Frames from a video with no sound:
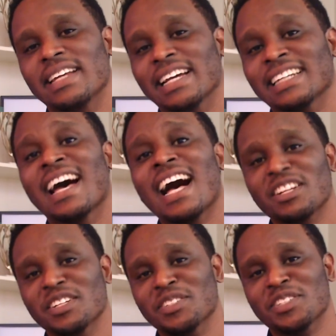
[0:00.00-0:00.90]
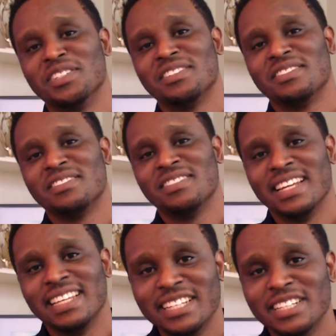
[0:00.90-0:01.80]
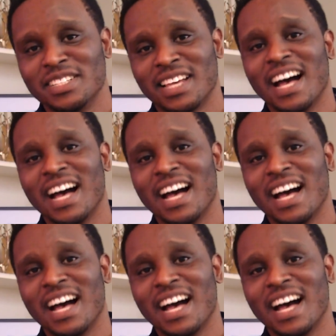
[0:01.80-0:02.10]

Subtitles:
and acknowledge that He is